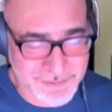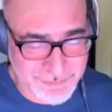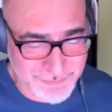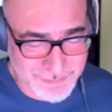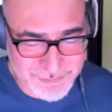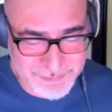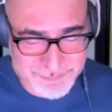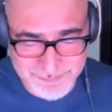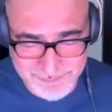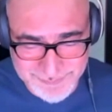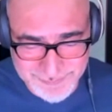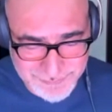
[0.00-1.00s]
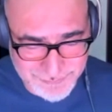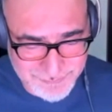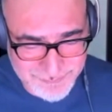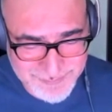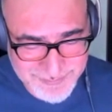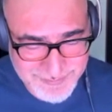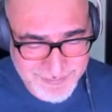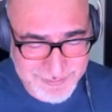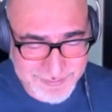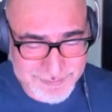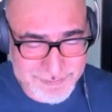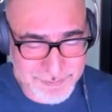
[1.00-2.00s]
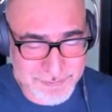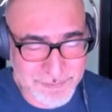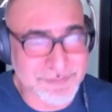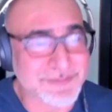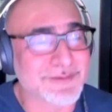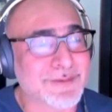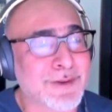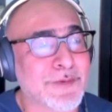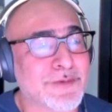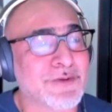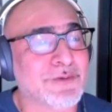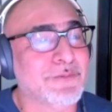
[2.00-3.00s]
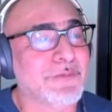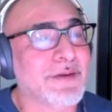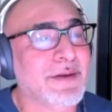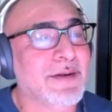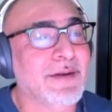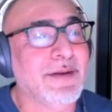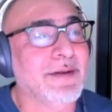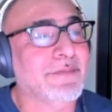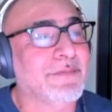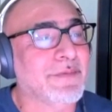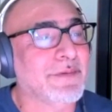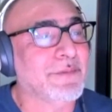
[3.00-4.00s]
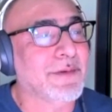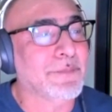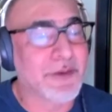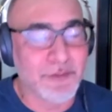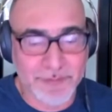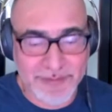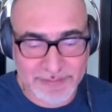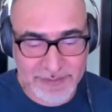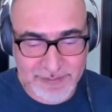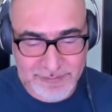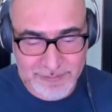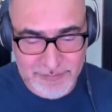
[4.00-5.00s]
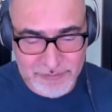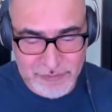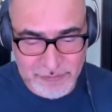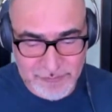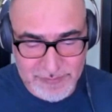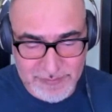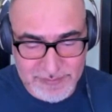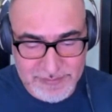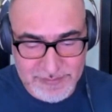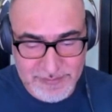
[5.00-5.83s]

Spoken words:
into a good comatose. So let me go back here and make sure that